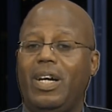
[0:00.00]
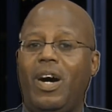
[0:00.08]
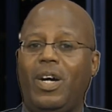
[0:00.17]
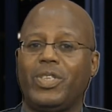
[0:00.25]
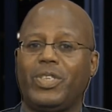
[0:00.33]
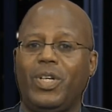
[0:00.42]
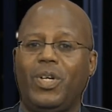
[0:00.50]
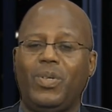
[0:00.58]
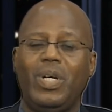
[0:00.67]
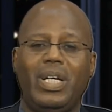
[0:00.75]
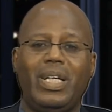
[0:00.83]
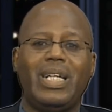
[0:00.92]

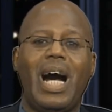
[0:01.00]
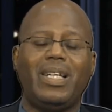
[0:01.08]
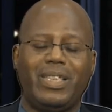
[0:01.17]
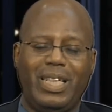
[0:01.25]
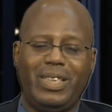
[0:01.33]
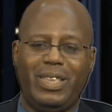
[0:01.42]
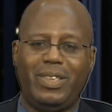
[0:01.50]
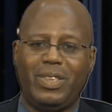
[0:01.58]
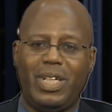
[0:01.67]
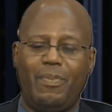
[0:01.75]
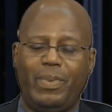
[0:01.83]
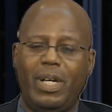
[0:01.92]
Also, the holiday season
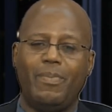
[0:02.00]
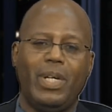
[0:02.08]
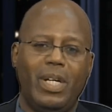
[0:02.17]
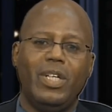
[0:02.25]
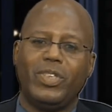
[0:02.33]
coming up.